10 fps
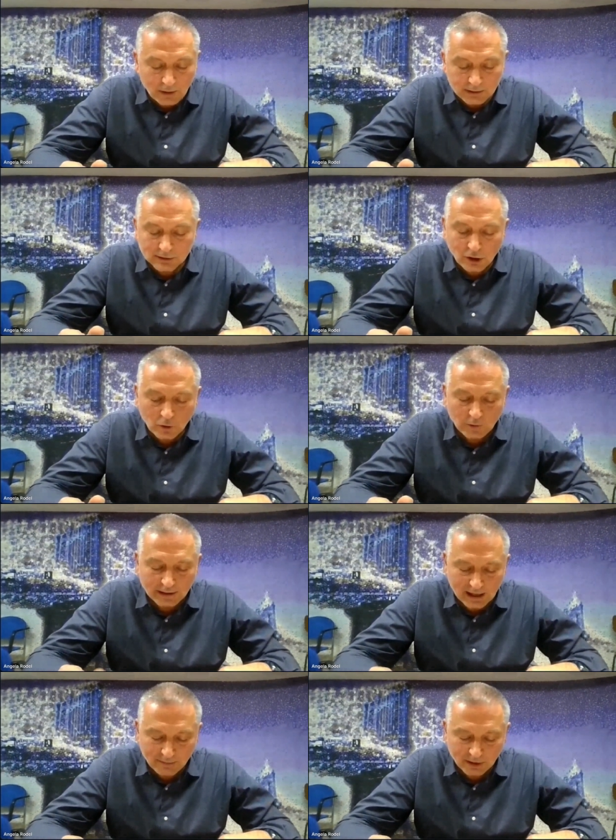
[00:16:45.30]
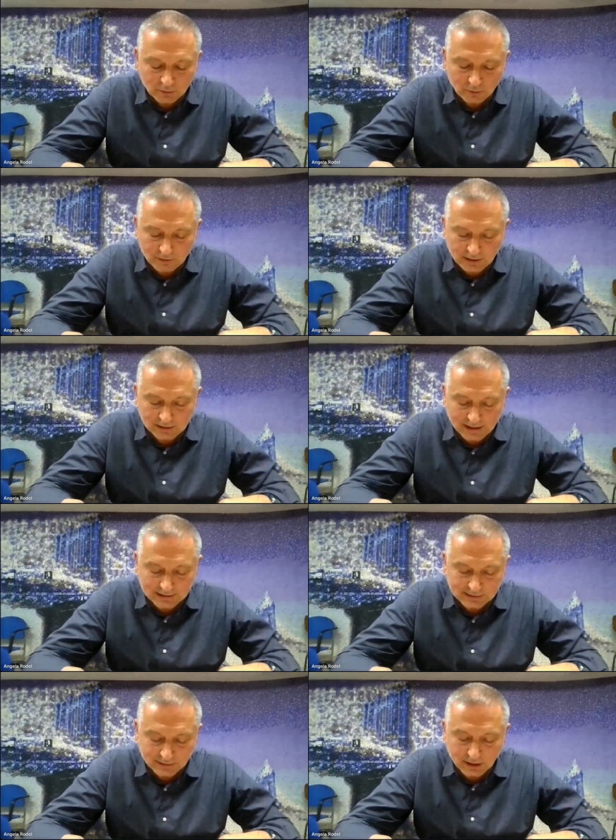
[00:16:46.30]
We are slowly coming to
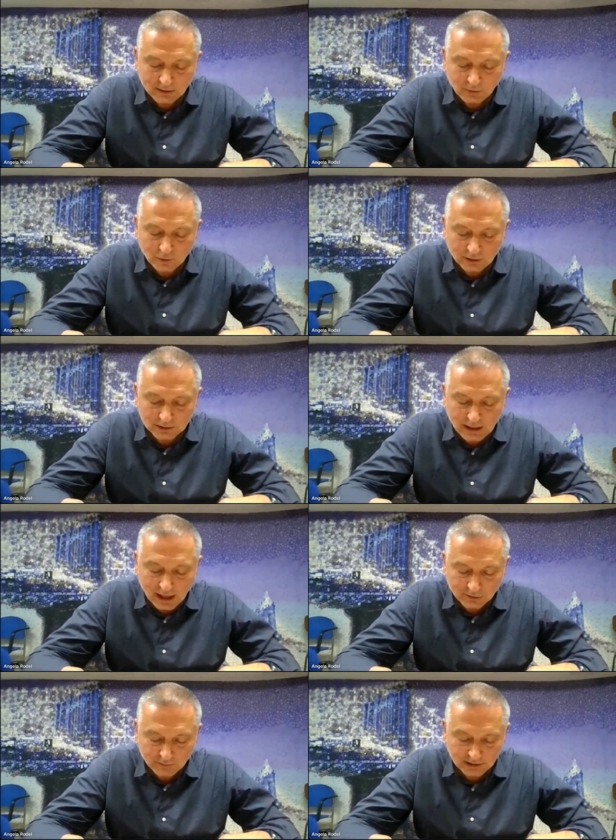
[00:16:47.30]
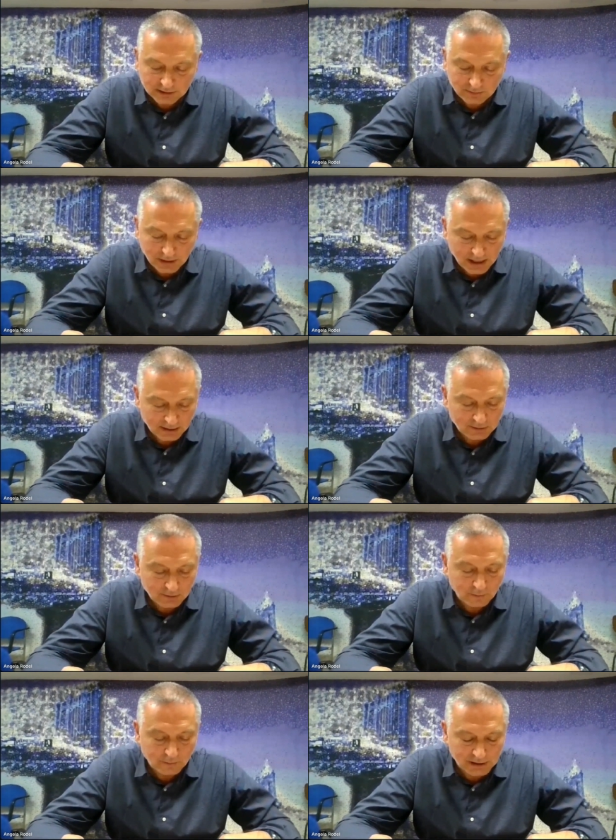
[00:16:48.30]
realize that the world cannot be
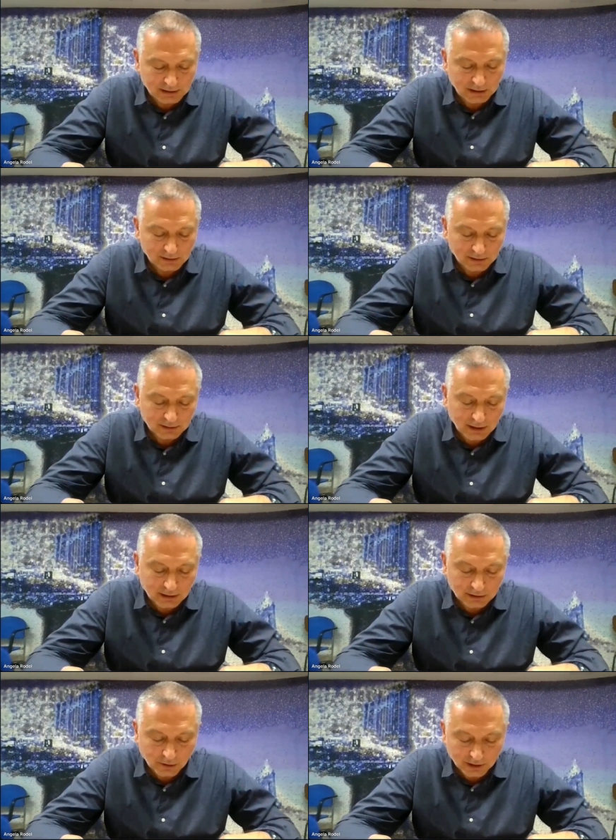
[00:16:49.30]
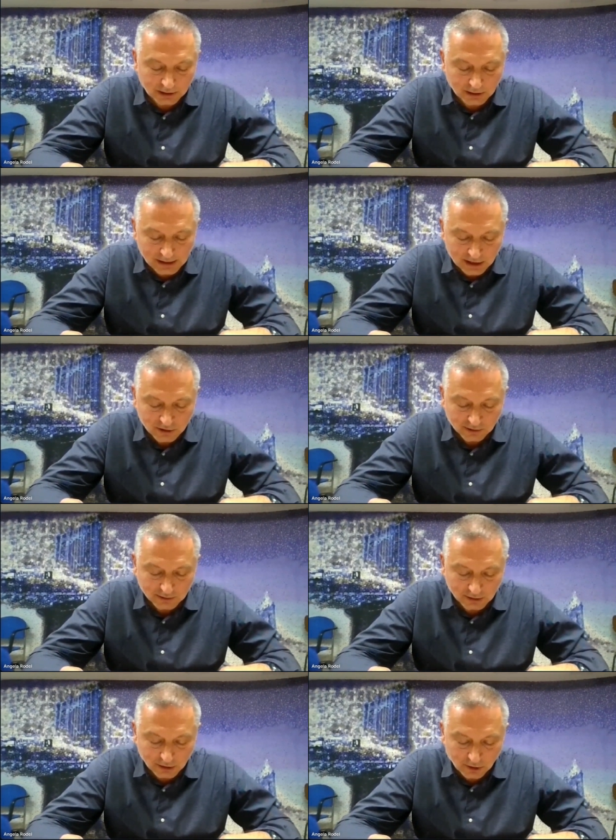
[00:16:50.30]
explained through political and economic
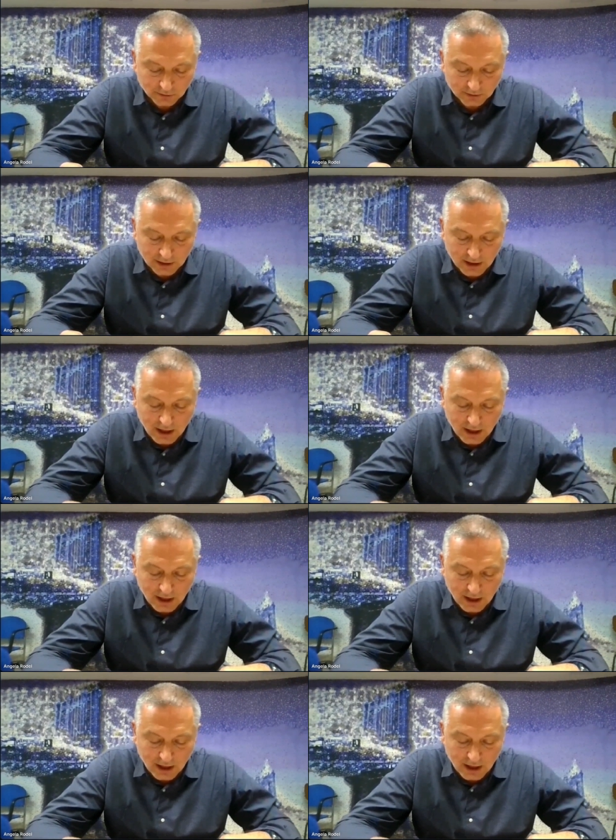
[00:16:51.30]
relations alone,